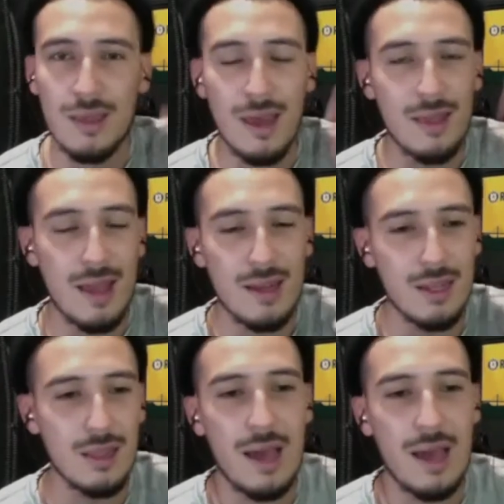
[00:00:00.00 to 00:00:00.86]
That
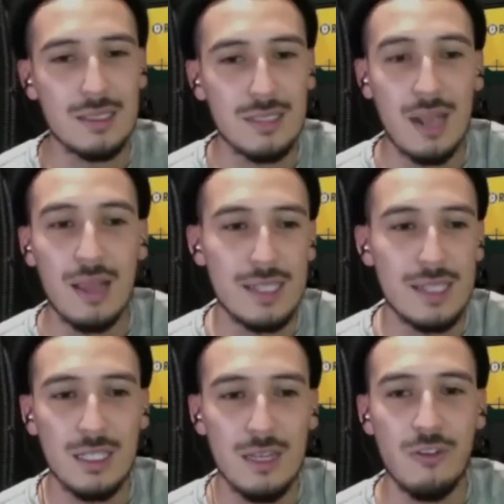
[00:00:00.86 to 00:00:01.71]
did a lot
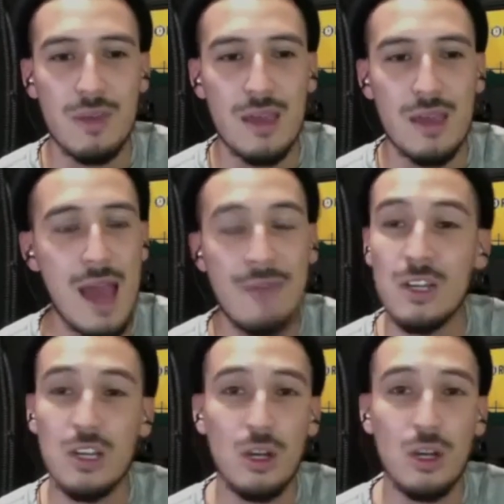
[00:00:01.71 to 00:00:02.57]
psychologically for me, having to
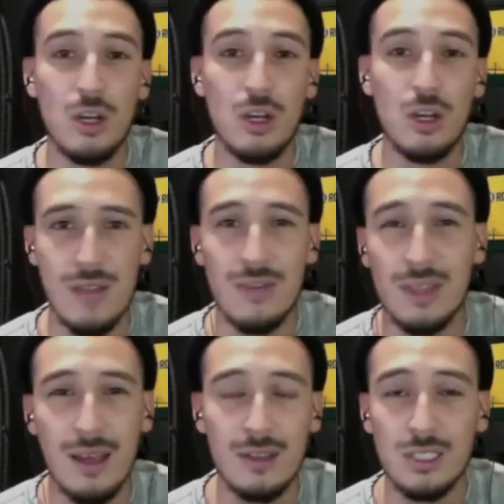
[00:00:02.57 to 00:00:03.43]
code switch
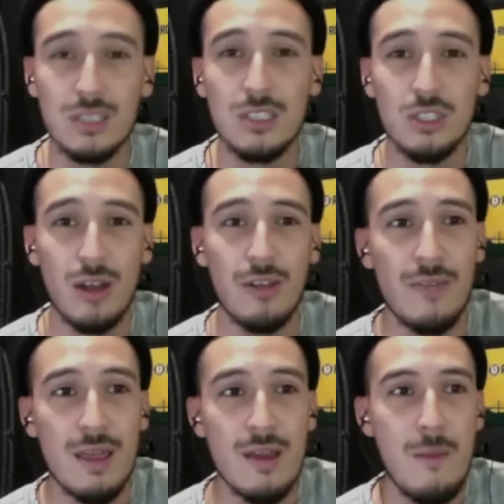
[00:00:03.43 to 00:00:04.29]
everything else just to try to
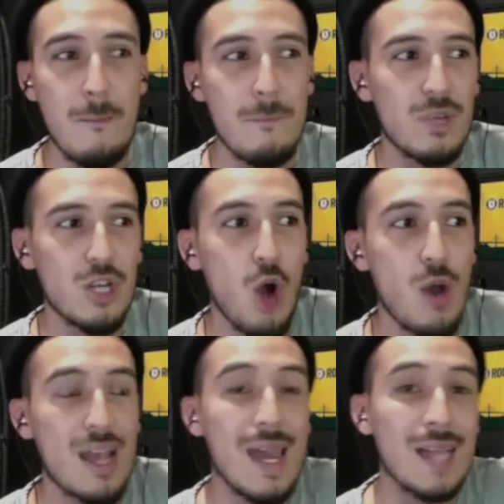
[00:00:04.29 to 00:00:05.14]

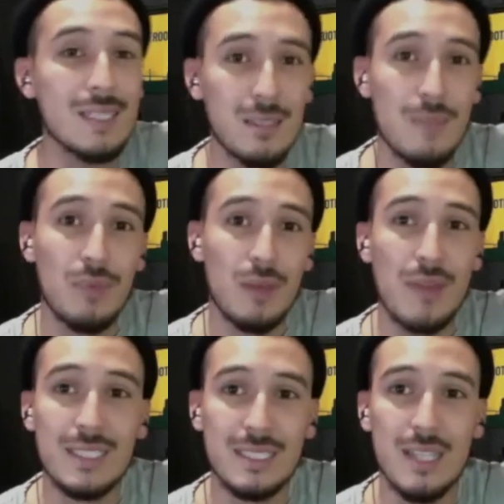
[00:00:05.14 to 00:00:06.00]
go against
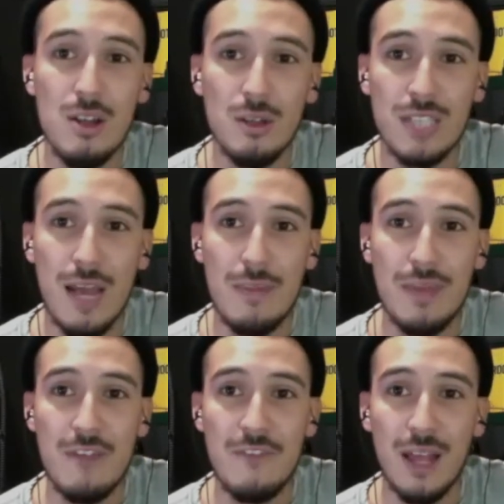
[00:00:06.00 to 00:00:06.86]
that stereotype
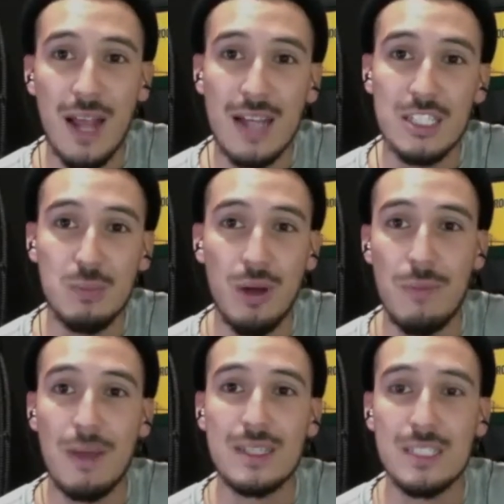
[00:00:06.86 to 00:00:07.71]
that I feel like I just
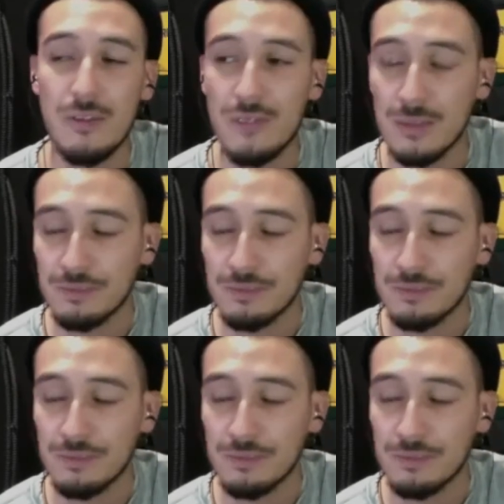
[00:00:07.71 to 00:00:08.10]
put myself in.